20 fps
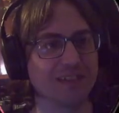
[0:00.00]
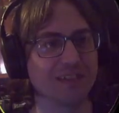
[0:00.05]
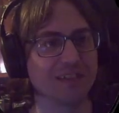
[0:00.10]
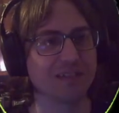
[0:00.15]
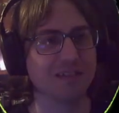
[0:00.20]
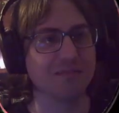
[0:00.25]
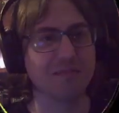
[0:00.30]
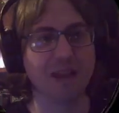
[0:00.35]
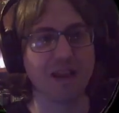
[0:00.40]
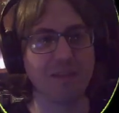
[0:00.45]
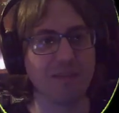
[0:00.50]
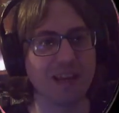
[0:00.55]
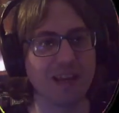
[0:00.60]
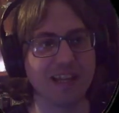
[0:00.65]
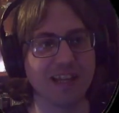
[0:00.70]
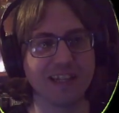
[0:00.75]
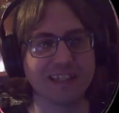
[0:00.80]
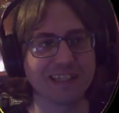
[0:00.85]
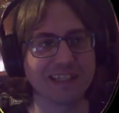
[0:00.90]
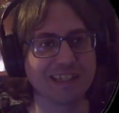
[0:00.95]
Maybe
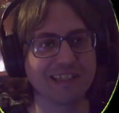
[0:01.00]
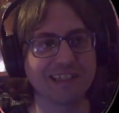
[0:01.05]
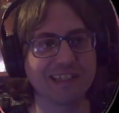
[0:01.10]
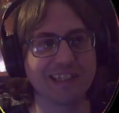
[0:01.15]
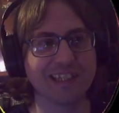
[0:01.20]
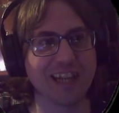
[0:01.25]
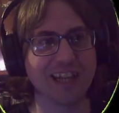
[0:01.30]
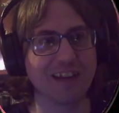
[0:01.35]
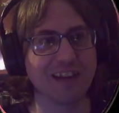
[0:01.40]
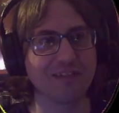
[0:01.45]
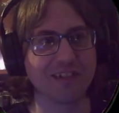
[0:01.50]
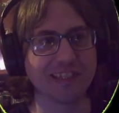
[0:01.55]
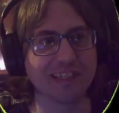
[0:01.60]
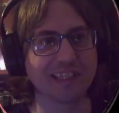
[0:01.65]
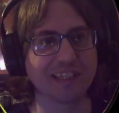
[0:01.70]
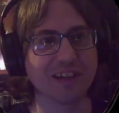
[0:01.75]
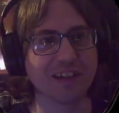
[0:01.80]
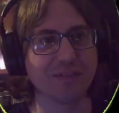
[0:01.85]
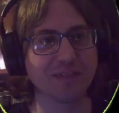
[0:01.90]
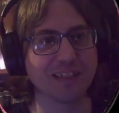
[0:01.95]
it's just generous
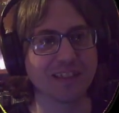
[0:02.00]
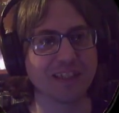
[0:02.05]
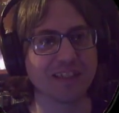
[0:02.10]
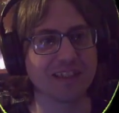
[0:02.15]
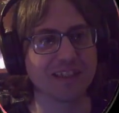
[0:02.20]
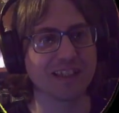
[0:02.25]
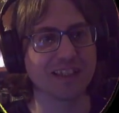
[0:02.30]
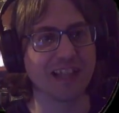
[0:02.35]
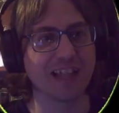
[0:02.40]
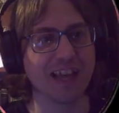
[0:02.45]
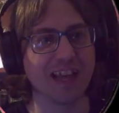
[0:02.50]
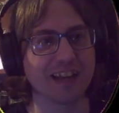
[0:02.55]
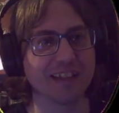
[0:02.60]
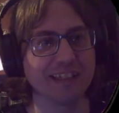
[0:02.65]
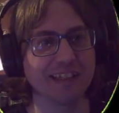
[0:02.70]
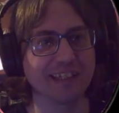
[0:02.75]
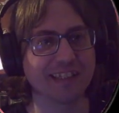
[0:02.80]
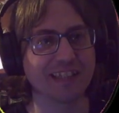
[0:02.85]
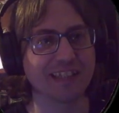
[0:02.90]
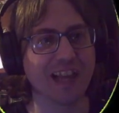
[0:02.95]
enough to let
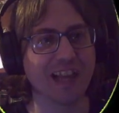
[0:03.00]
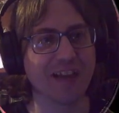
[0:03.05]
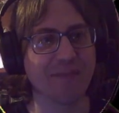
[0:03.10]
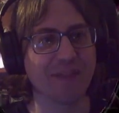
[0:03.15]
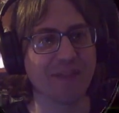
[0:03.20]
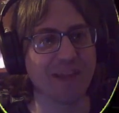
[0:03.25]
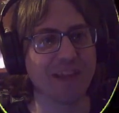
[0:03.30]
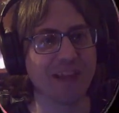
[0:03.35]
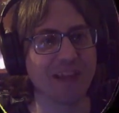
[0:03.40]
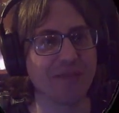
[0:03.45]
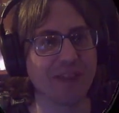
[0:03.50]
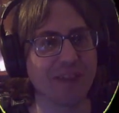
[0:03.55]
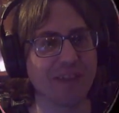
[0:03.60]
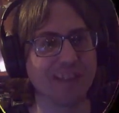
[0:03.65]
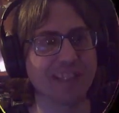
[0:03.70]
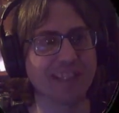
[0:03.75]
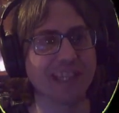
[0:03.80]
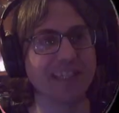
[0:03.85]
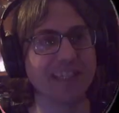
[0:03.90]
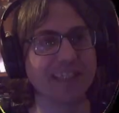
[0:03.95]
us have it, even though it
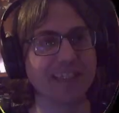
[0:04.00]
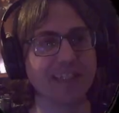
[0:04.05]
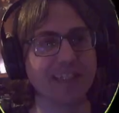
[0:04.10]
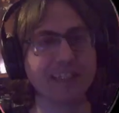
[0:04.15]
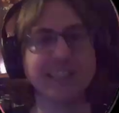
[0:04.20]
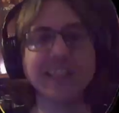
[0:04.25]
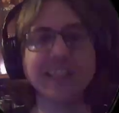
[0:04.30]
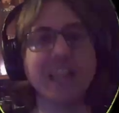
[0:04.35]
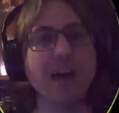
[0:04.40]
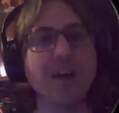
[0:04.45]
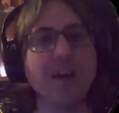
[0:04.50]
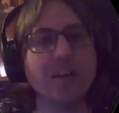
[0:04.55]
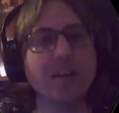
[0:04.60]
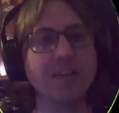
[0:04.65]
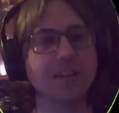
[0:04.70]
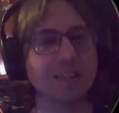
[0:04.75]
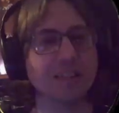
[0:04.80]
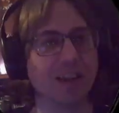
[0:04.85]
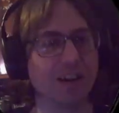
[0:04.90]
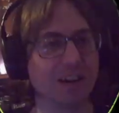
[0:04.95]
says slow
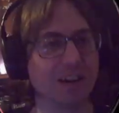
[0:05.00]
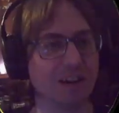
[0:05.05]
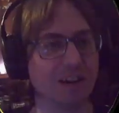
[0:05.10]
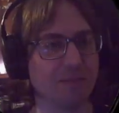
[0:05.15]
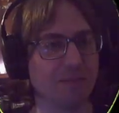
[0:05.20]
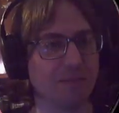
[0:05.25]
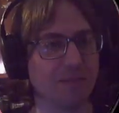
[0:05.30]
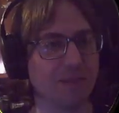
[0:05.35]
time.